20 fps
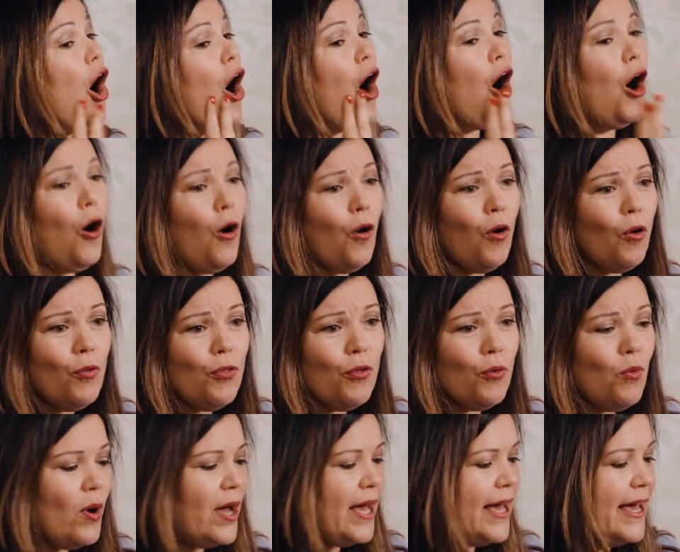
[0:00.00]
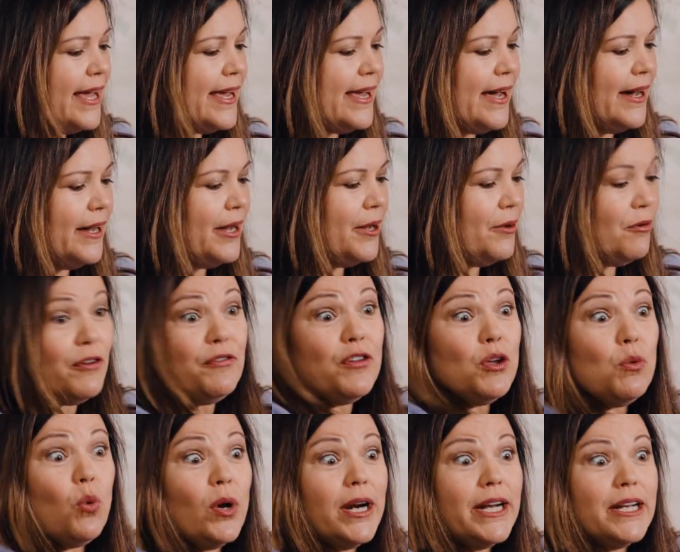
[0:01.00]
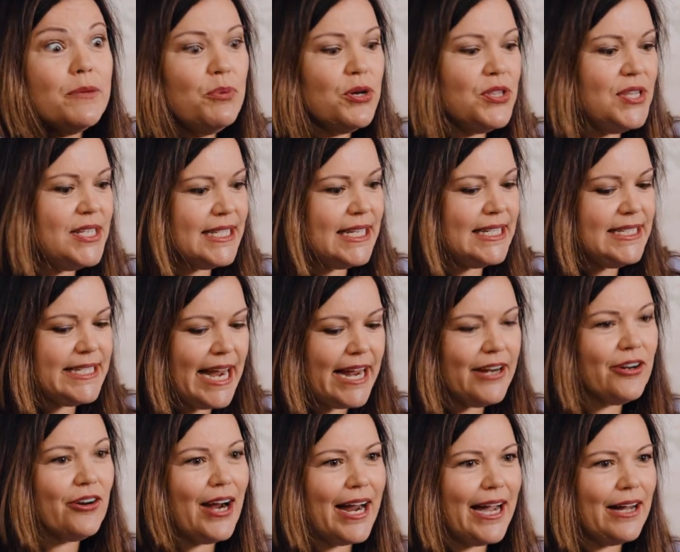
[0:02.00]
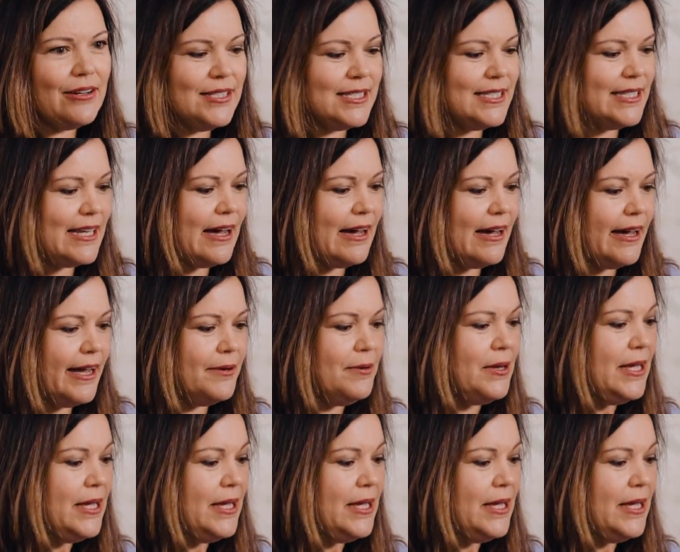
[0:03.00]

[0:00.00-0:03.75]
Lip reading: all the way if you wanted to put this container outside.